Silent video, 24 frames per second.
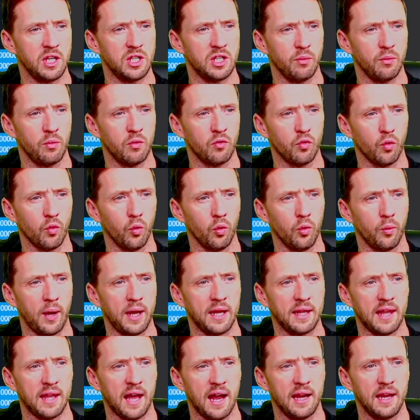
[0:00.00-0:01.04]
It was all the way
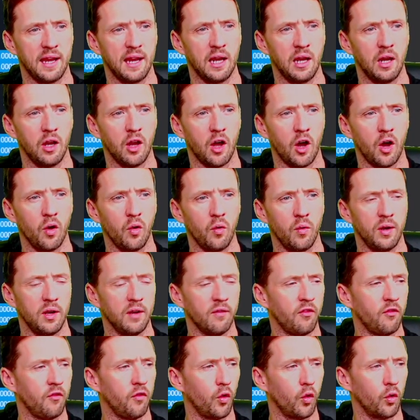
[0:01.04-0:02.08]
down here low in the
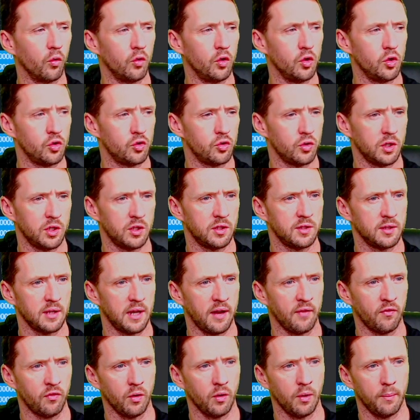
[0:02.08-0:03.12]
400s
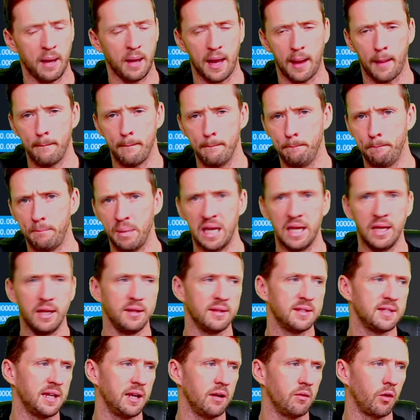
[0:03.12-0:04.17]
after about 1 billion
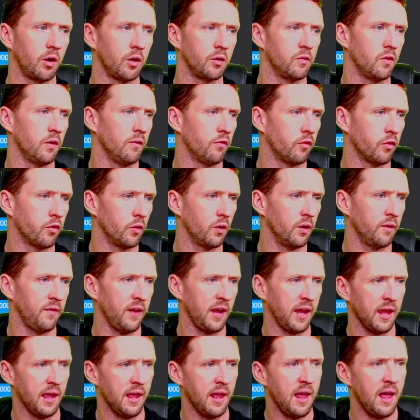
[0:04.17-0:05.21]
zeros in front of
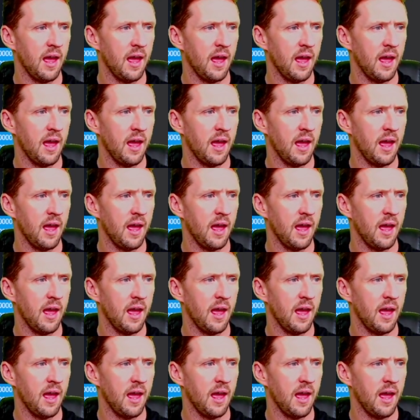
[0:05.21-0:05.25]
it,